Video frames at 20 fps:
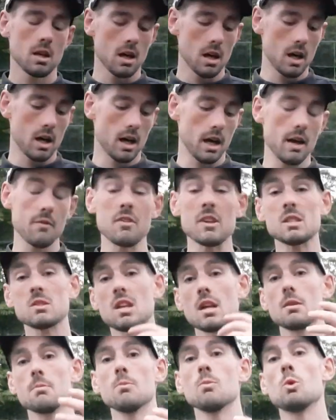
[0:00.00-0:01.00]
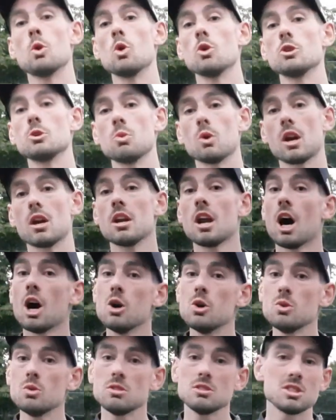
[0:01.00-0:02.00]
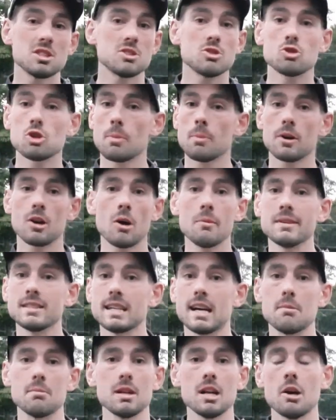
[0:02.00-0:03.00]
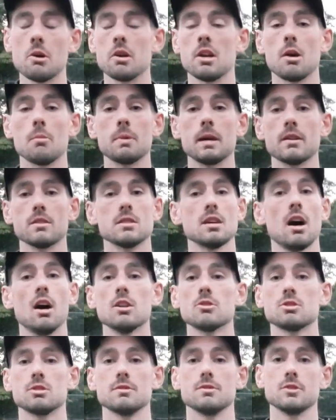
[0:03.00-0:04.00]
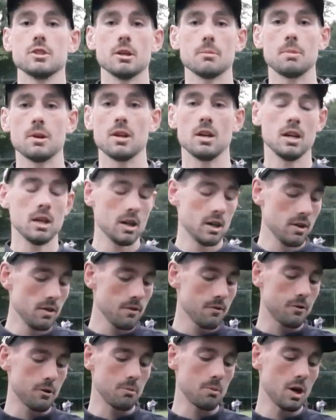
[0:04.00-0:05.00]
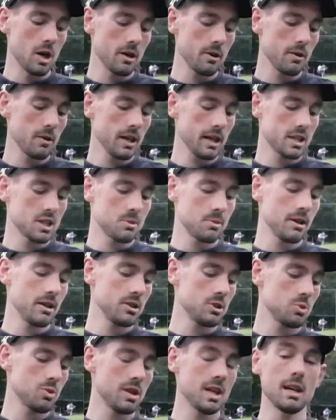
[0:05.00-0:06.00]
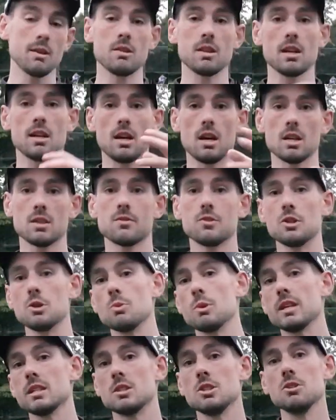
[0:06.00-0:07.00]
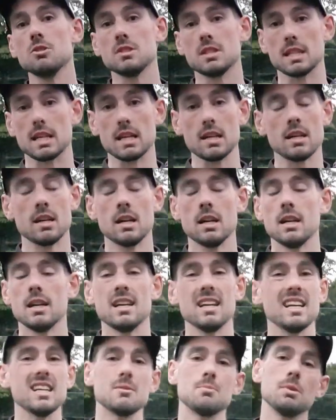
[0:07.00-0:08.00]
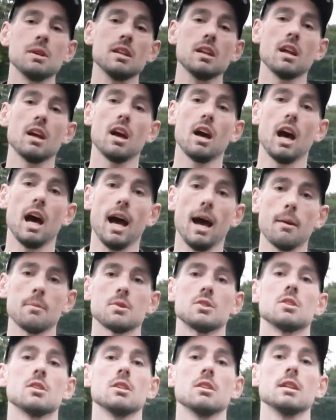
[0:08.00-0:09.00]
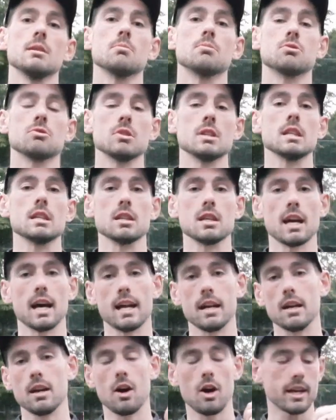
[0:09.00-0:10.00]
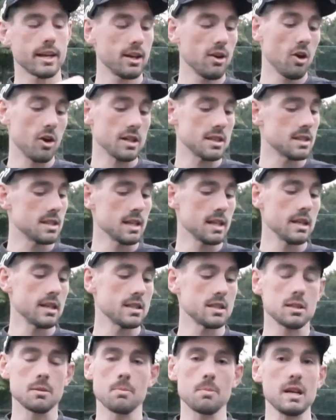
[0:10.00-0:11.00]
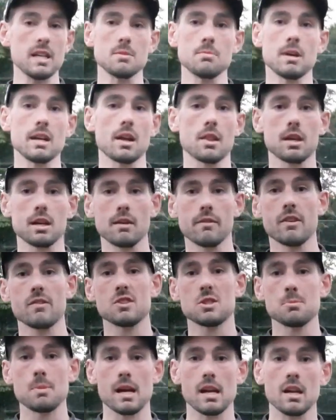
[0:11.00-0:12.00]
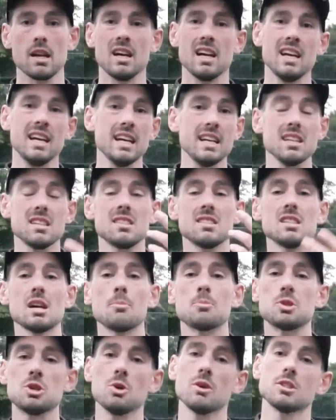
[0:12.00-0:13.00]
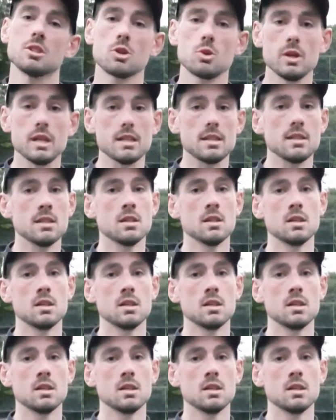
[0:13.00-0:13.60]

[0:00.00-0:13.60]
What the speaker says: If there's something more you want to know, just drop a comment down below and I'll be able to answer it for you. But from my experience with it in the last few weeks using it, it's been absolutely brilliant, and honestly, it's the best money I think I've ever spent. It's sub 200 quid.